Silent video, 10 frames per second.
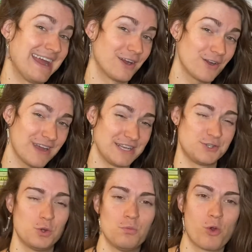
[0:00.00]
anger
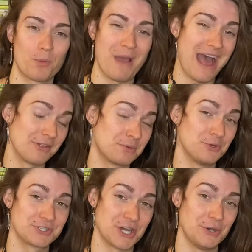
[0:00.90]
into a more
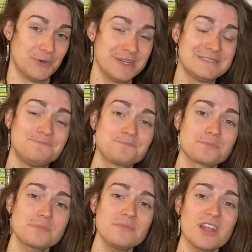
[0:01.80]
palatable tone,
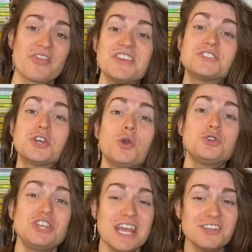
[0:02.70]
this
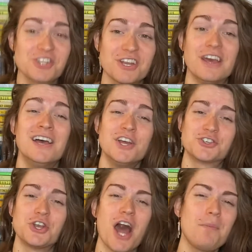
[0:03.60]
negotiation
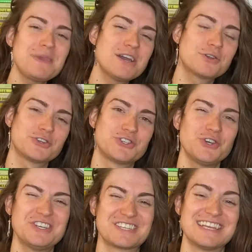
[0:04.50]
should not be
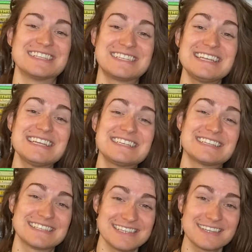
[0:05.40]
understood as consenting to
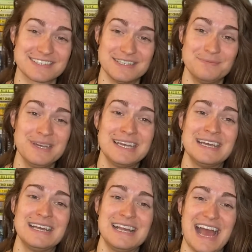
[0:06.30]
the system,
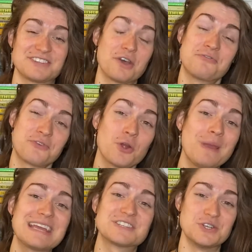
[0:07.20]
as
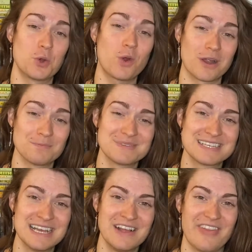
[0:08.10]
affirming its
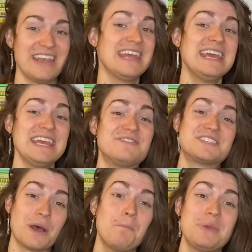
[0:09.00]
norms, that if
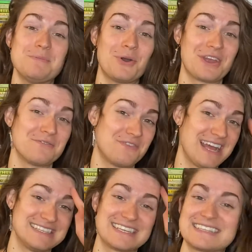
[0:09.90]
some people can
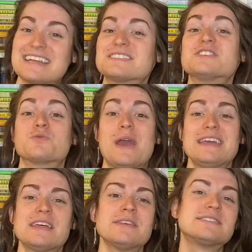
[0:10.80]
find success this
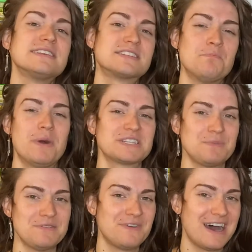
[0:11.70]
way, then the system must
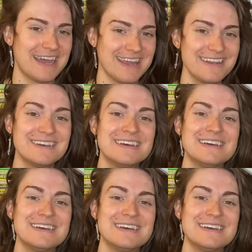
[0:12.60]
be fine.